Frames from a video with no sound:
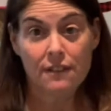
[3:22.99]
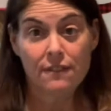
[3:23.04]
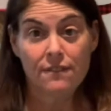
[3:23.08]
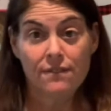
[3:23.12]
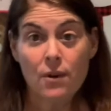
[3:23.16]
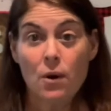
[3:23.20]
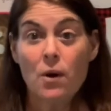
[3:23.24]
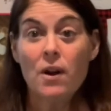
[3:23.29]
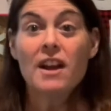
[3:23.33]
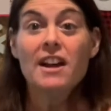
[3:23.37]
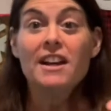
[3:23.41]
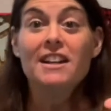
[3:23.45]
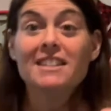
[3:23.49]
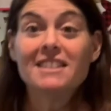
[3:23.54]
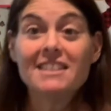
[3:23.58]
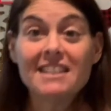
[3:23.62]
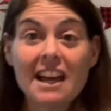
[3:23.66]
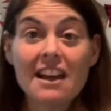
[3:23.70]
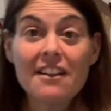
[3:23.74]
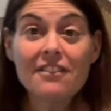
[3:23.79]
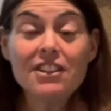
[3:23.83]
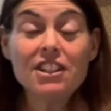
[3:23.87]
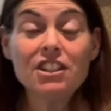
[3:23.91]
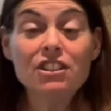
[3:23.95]
4,
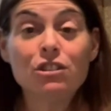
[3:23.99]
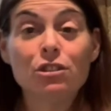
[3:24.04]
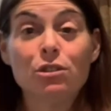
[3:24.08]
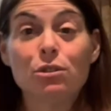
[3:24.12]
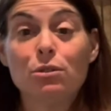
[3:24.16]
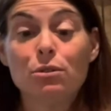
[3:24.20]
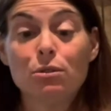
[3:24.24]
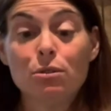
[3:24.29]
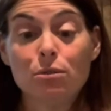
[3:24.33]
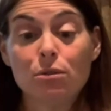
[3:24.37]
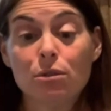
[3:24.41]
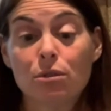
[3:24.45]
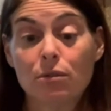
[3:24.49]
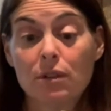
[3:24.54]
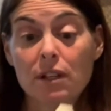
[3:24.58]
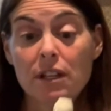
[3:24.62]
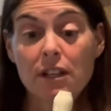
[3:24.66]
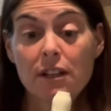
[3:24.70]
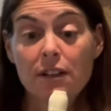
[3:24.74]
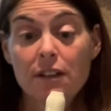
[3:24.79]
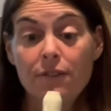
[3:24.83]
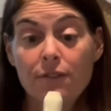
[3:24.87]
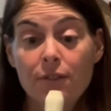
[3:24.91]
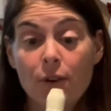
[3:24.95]
7, 2,
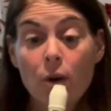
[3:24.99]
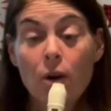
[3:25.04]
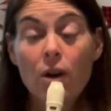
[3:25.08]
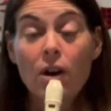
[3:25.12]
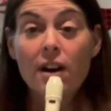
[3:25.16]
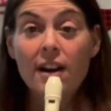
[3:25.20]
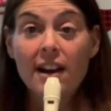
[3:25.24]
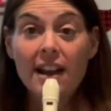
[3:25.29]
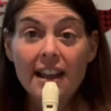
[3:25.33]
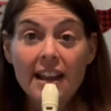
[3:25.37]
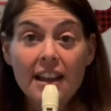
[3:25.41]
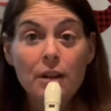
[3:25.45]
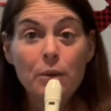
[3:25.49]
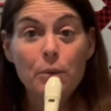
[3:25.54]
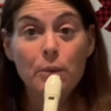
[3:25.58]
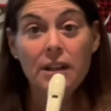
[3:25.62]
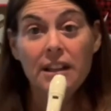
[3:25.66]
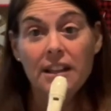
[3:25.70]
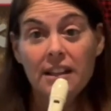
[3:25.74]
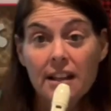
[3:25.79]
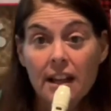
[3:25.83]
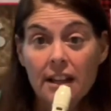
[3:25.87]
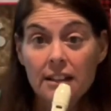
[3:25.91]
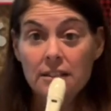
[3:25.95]
3, 4, 8. We
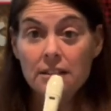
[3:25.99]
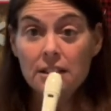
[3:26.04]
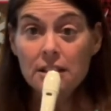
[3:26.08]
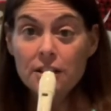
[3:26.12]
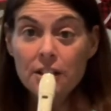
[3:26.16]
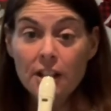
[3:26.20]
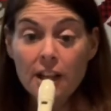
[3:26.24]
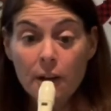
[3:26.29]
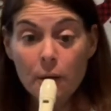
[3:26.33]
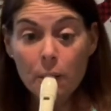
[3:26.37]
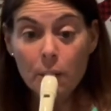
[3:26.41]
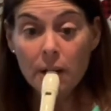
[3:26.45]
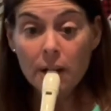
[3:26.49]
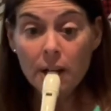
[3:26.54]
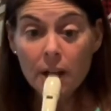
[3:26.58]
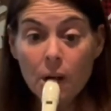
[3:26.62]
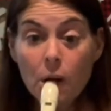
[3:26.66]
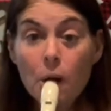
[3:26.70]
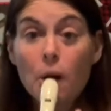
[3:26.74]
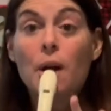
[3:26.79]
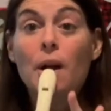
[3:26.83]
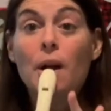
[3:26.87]
got this. Here we go.